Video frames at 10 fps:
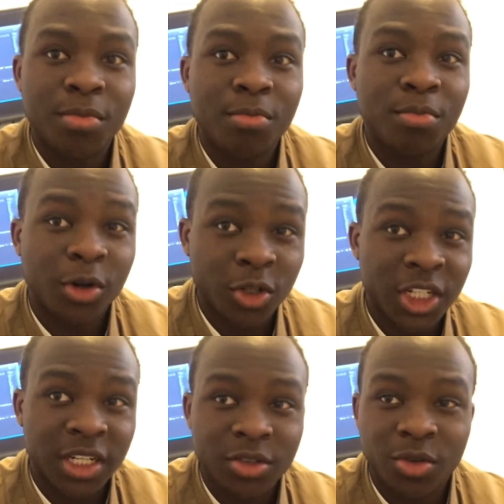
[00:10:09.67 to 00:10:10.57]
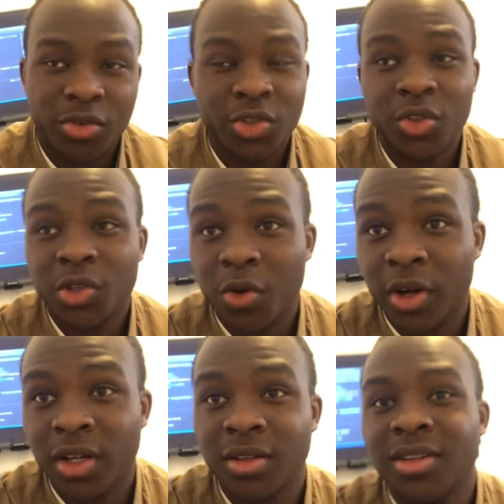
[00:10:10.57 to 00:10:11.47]
project or
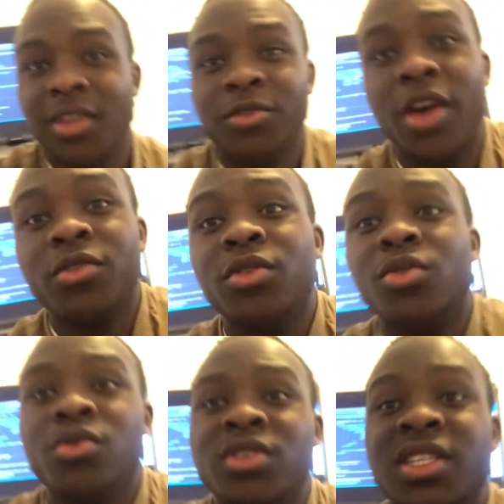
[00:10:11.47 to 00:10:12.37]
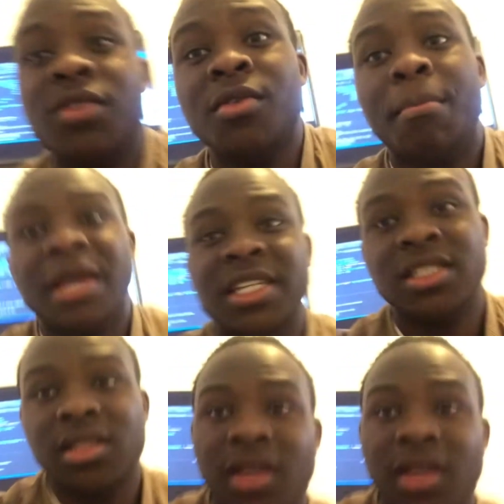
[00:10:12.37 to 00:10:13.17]
tutorial if you have to do server-based